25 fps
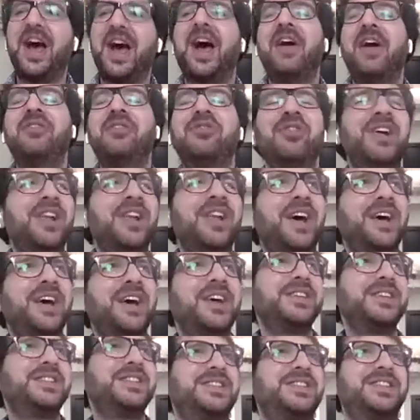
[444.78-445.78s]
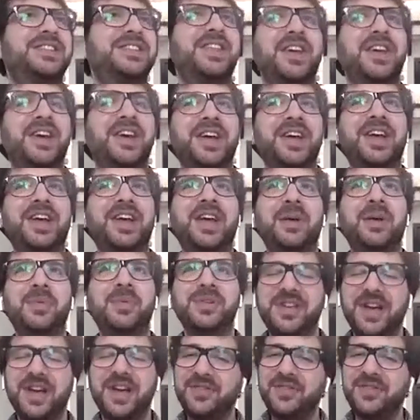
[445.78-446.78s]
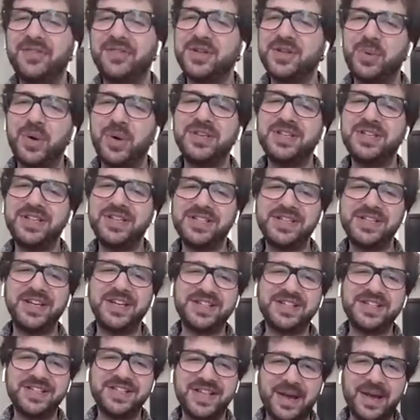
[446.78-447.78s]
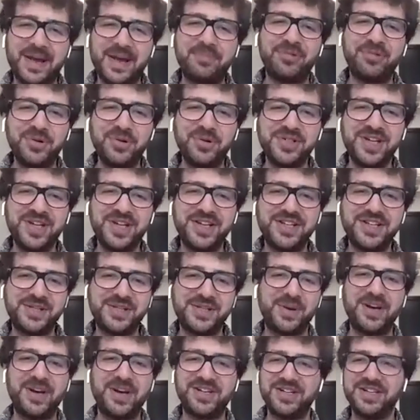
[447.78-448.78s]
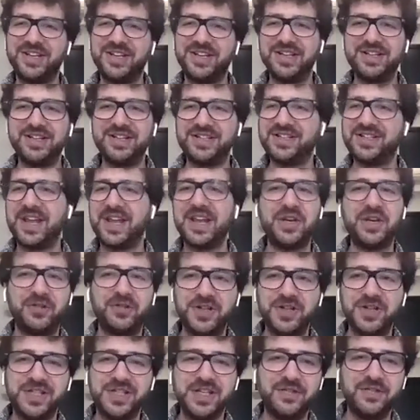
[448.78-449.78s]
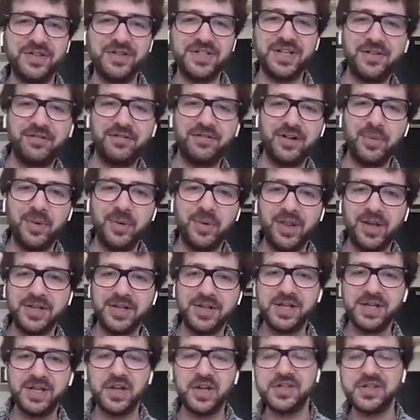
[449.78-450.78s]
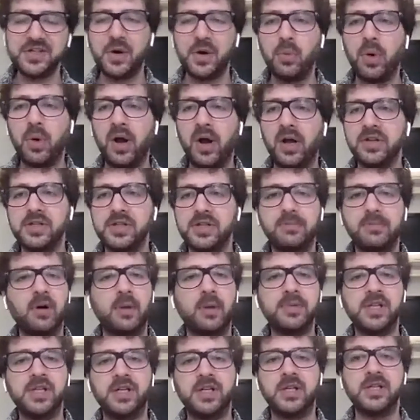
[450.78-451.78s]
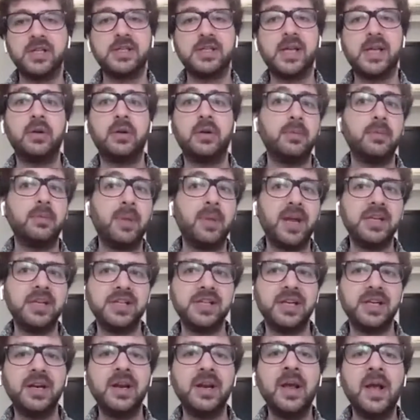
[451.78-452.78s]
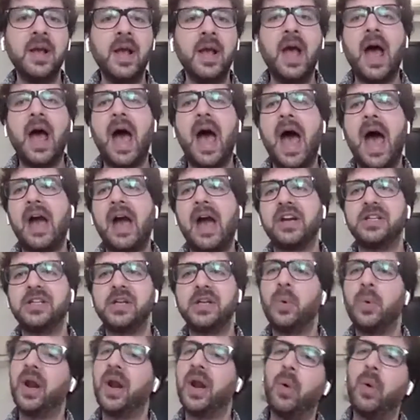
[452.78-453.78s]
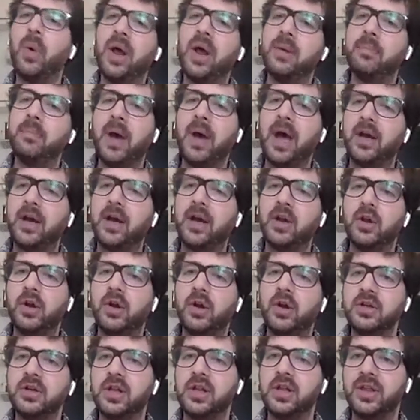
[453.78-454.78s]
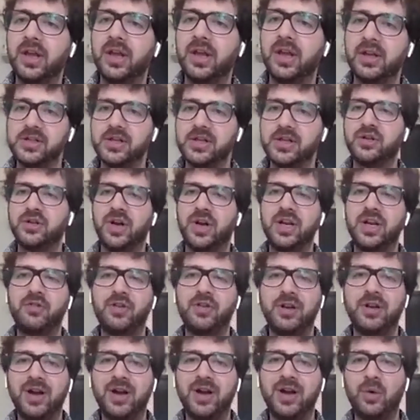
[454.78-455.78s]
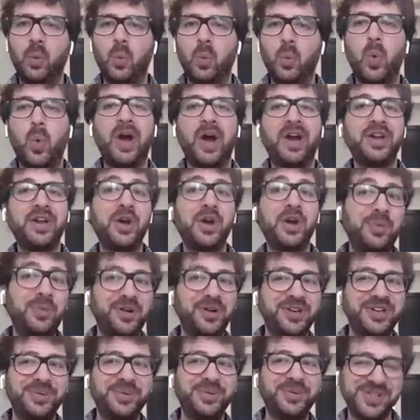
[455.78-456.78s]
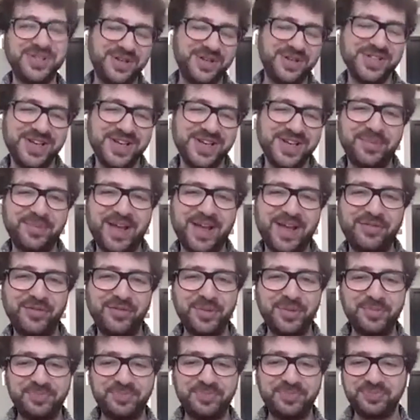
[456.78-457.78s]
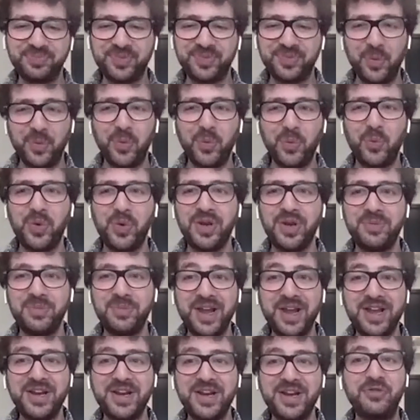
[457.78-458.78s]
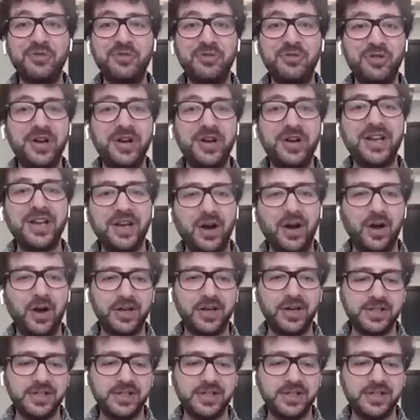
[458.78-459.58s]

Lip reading: I realized that it was kind of a 26-step process to actually send or receive a delivery with us. And so whilst the proposition sounded amazing, actually, when I went back and looked at things and tried to figure out why nobody was using our platform, we'd made it really hard.